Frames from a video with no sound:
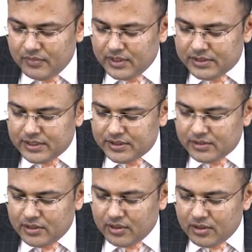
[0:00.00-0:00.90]
This is
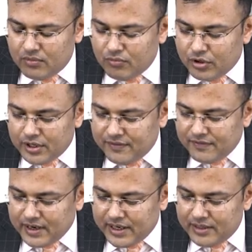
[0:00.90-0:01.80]

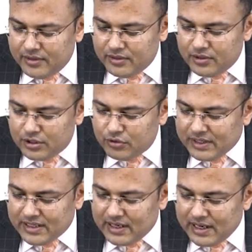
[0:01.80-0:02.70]
modified
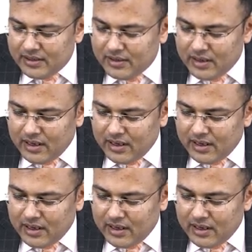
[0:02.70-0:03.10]
sweat gland,